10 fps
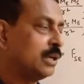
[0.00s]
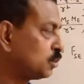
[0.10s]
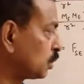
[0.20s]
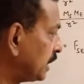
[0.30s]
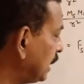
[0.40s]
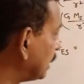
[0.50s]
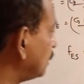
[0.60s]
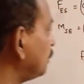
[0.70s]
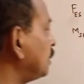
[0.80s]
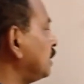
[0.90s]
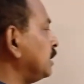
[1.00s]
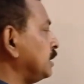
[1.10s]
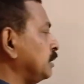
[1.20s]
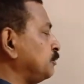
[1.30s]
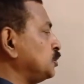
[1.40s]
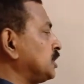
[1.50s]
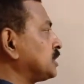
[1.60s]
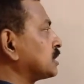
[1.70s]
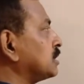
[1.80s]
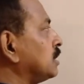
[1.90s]
So here, if you
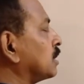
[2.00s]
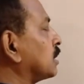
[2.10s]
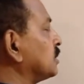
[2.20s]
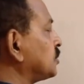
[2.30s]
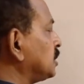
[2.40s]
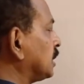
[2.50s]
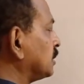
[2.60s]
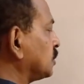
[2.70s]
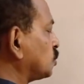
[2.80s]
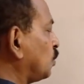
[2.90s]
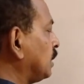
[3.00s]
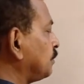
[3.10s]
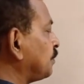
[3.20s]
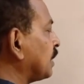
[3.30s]
just consider this one,